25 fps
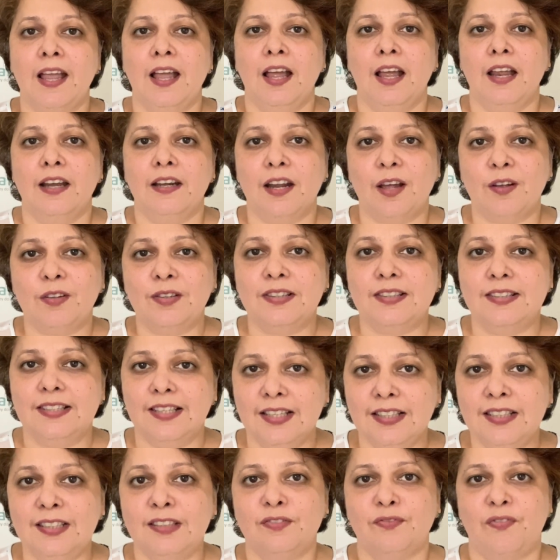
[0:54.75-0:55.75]
Now,
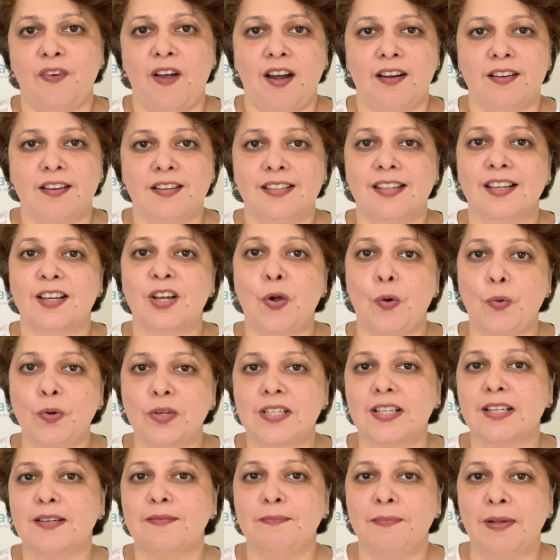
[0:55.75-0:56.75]
this fund, the
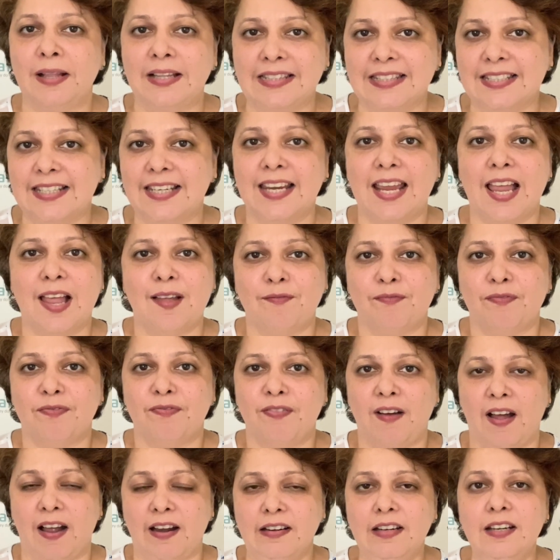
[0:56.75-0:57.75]
Kotak Multicap
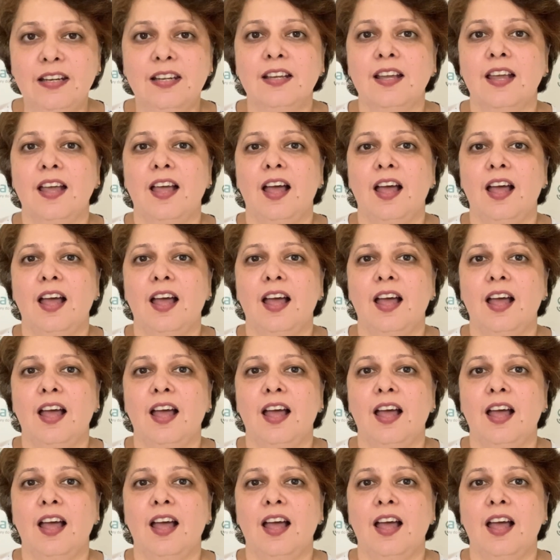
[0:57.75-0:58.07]
Fund,